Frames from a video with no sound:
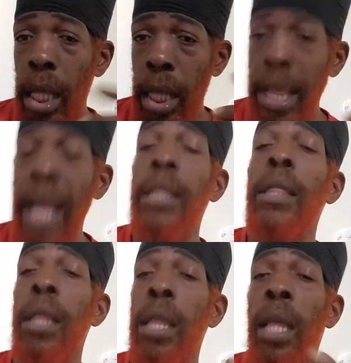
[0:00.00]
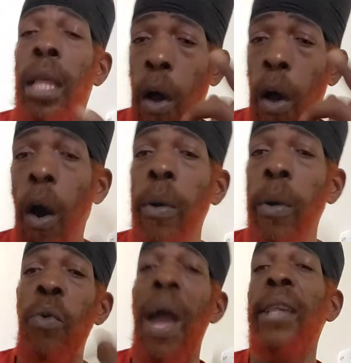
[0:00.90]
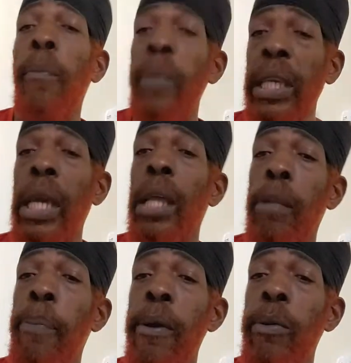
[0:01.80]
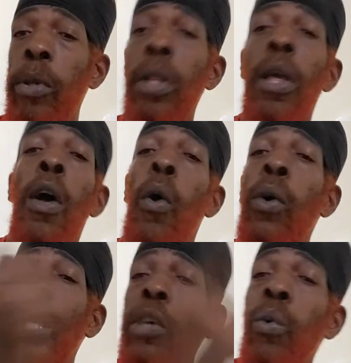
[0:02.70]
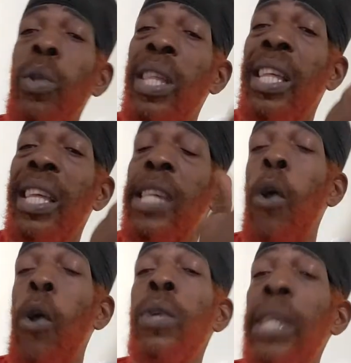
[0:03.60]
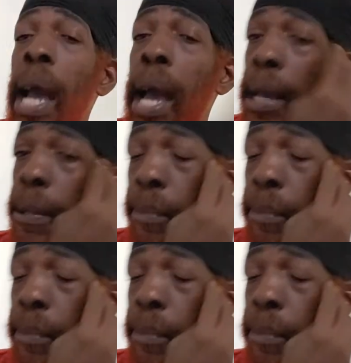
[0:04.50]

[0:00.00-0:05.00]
that always rise up and kill the person, or they use his own kind.